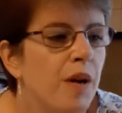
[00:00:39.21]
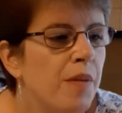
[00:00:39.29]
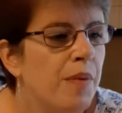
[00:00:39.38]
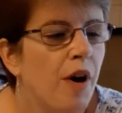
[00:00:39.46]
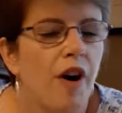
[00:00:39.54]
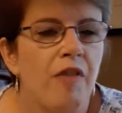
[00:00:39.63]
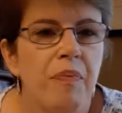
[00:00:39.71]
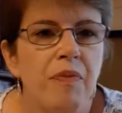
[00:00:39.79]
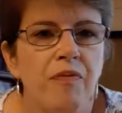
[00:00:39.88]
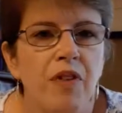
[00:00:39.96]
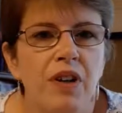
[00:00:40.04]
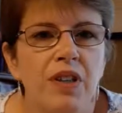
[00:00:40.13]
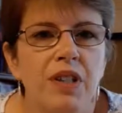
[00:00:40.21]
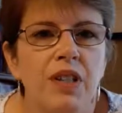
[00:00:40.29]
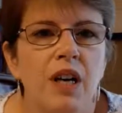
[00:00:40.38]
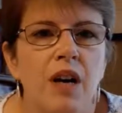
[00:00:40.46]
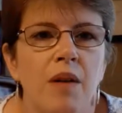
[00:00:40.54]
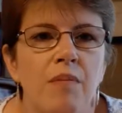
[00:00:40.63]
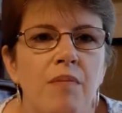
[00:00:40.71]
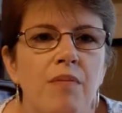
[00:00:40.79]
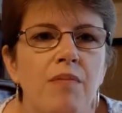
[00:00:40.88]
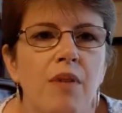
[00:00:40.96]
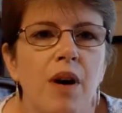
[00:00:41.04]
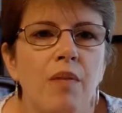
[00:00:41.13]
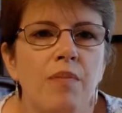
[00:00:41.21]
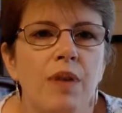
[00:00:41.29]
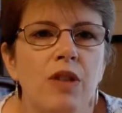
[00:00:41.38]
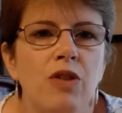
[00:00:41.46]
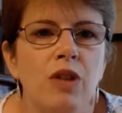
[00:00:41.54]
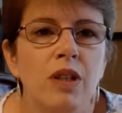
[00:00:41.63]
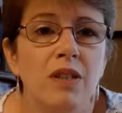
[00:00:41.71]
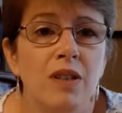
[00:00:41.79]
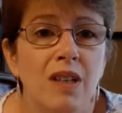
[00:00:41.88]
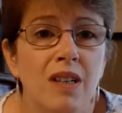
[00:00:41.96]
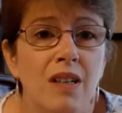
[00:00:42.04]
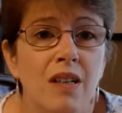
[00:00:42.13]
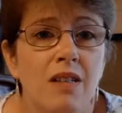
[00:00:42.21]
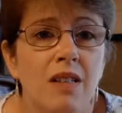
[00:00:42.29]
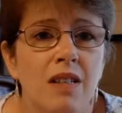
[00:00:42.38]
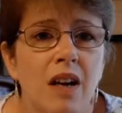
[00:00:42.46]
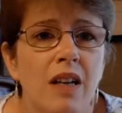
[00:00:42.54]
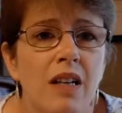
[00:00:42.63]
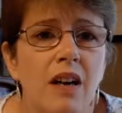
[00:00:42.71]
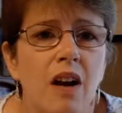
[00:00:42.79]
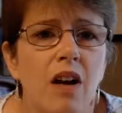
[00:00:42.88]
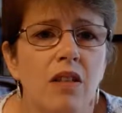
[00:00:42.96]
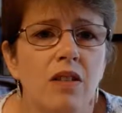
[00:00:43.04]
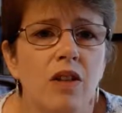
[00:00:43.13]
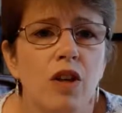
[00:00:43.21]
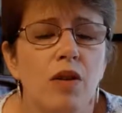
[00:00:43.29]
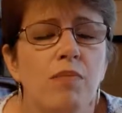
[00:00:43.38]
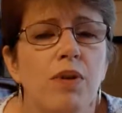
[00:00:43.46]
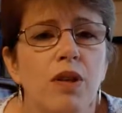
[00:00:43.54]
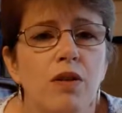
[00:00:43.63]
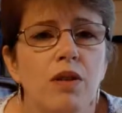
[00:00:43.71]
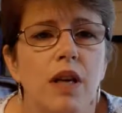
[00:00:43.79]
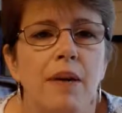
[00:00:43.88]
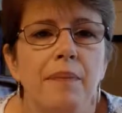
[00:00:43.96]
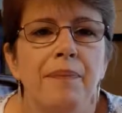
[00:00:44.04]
but I've been finding that I'm enjoying designing cards on the computer.